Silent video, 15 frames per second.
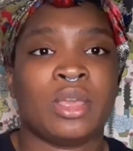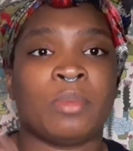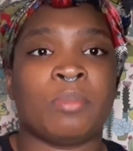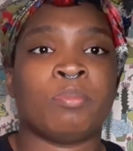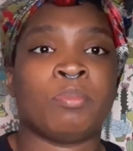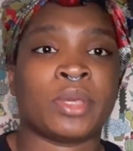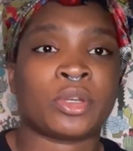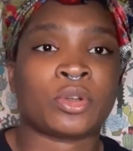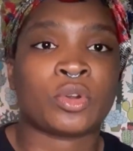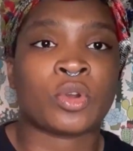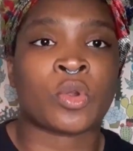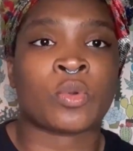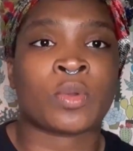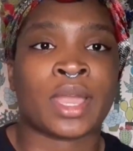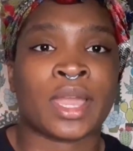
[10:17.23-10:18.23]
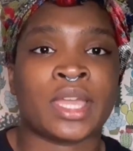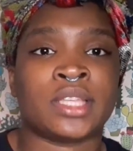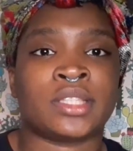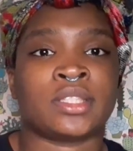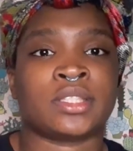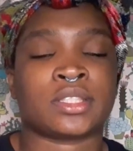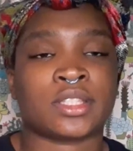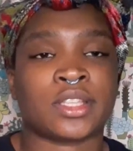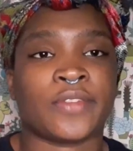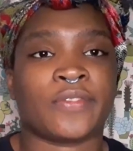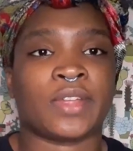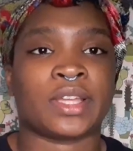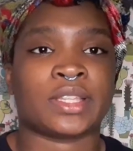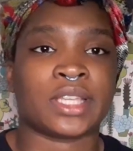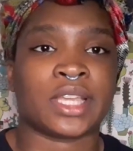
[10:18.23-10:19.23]
mineral rights and stuff
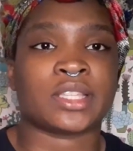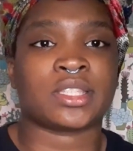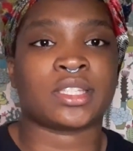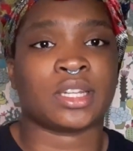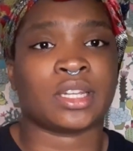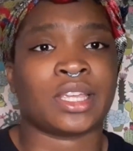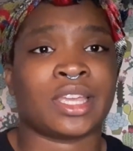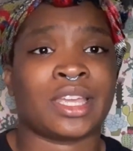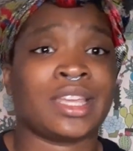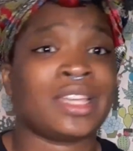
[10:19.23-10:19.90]
like that to the land.